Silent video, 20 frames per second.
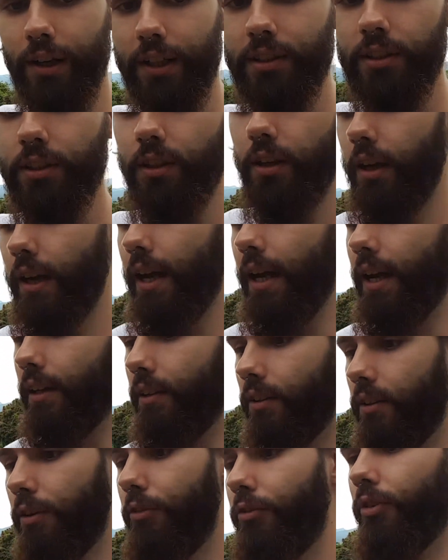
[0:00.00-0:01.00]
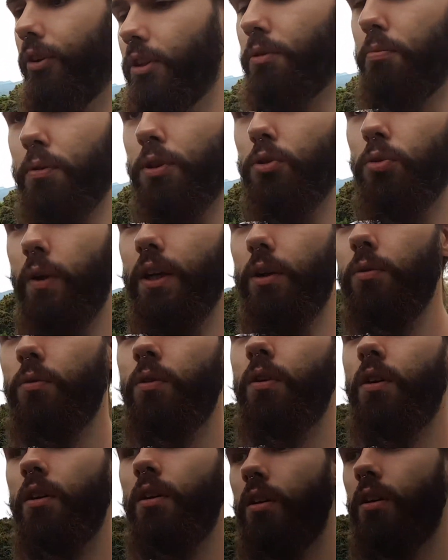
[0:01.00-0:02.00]
is and the difference between
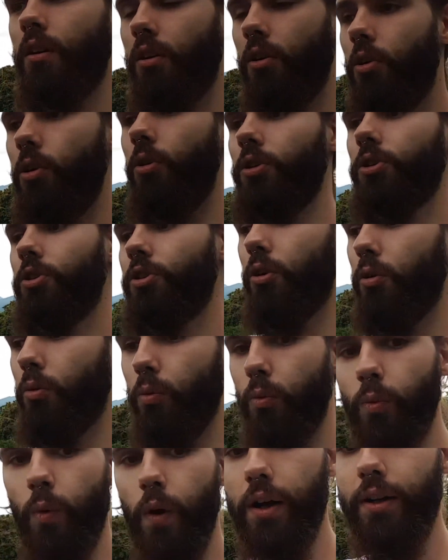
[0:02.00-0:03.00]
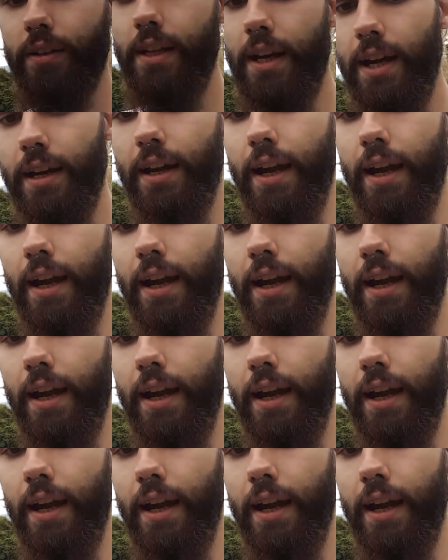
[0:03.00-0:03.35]
also what that